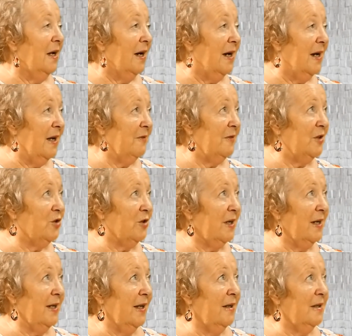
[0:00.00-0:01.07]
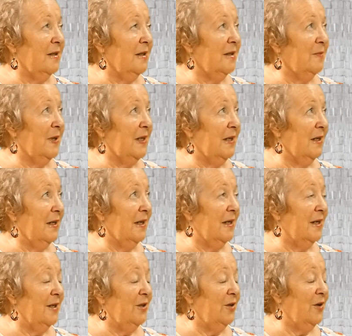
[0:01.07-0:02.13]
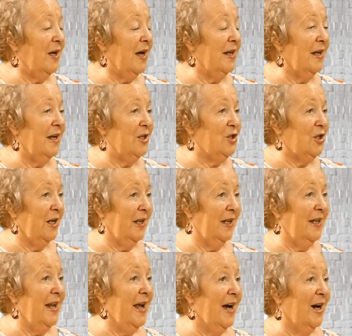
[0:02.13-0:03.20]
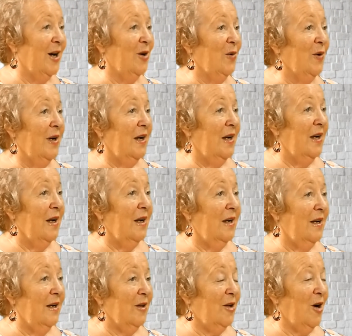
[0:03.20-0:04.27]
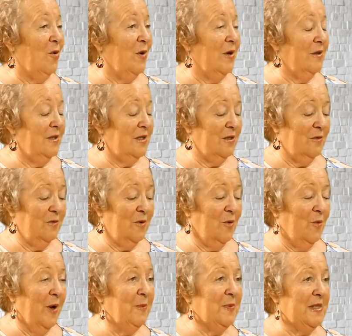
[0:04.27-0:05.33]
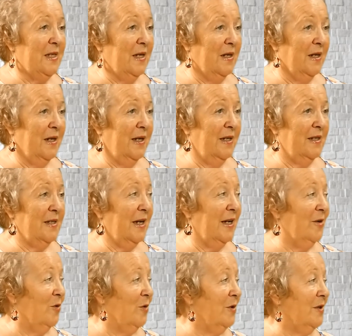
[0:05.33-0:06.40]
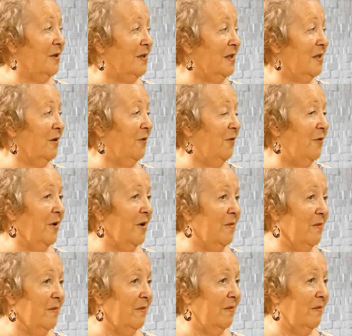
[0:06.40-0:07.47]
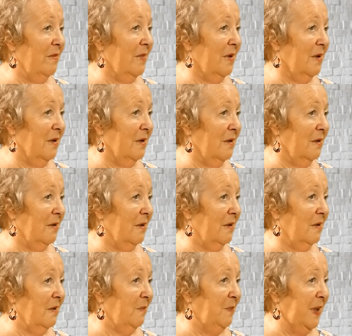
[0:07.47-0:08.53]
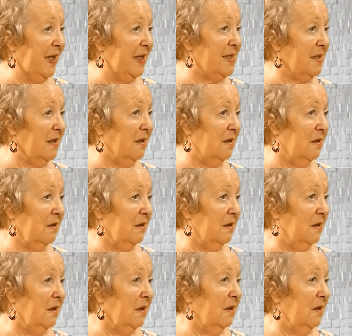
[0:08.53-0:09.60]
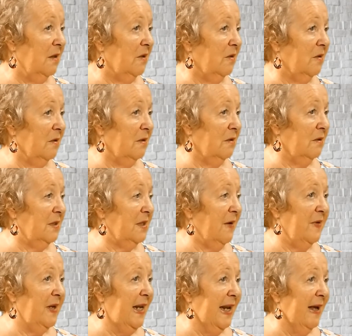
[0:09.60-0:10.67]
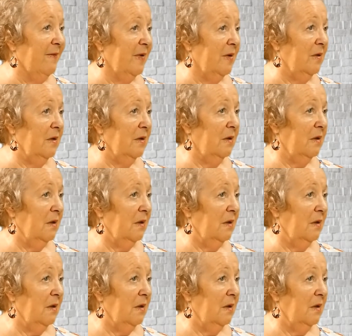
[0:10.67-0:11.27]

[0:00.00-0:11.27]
I haven't tried it. But you can actually now go onto a website and order stuff from a pizza or 7-Eleven